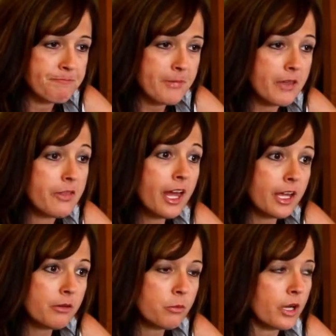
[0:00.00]
And
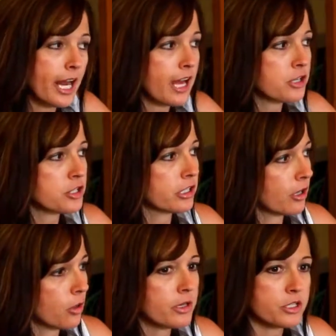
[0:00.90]
then we're going to actually
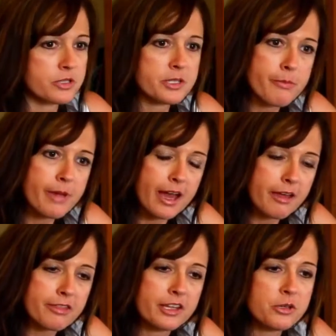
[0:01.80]
go and do some math
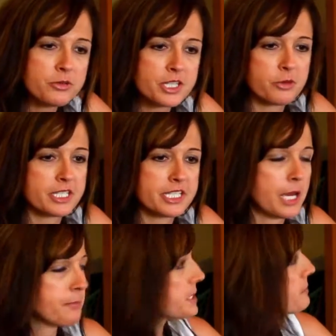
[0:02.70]
and use those
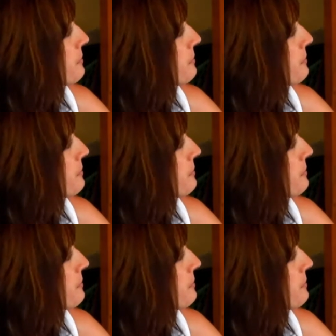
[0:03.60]
steps.